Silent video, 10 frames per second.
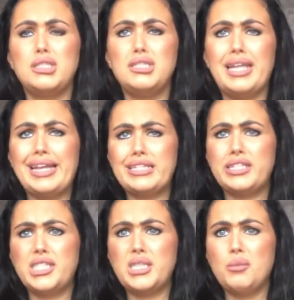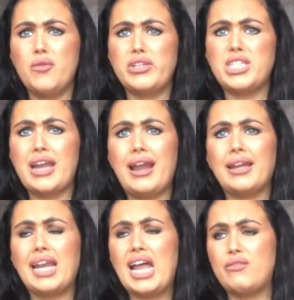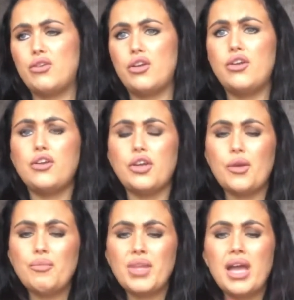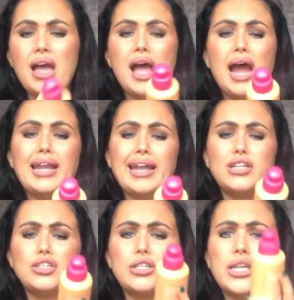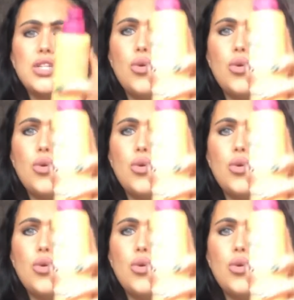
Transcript: nicest and smoothest style I can ever look, I like to use this